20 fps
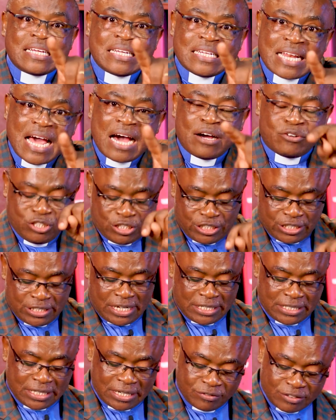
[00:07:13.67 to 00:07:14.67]
Now,
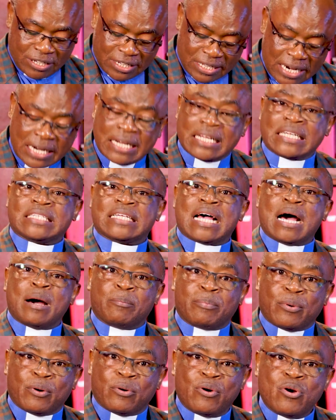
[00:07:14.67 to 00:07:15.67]
Jesus gives us an
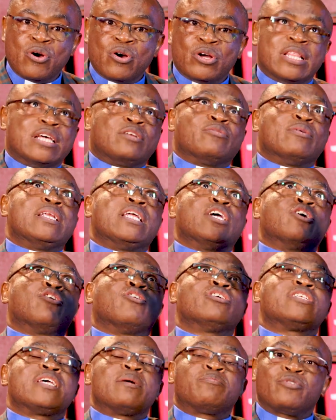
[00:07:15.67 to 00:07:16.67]
example that when he
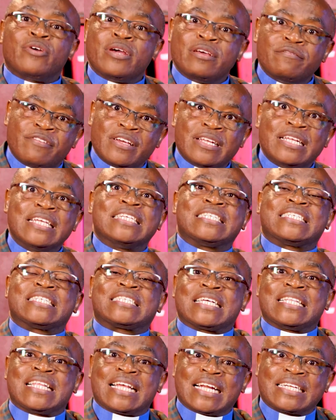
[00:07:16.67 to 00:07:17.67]
goes up to heaven, he
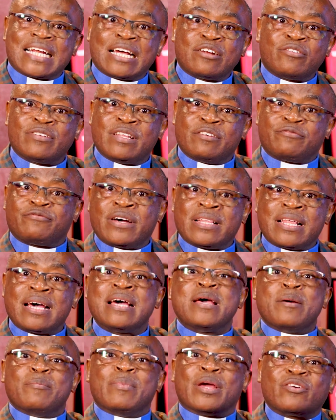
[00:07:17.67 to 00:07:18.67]
sits at the right hand of the Father
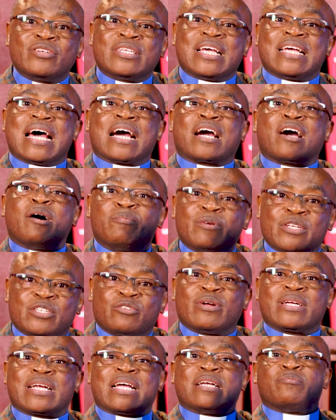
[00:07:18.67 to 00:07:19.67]
because he had
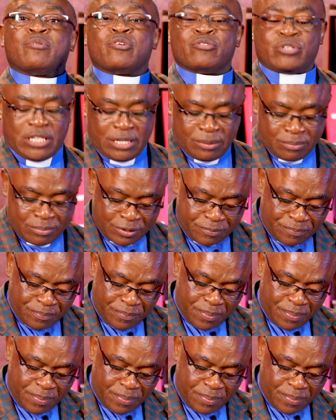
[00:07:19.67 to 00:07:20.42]
accomplished what had brought him.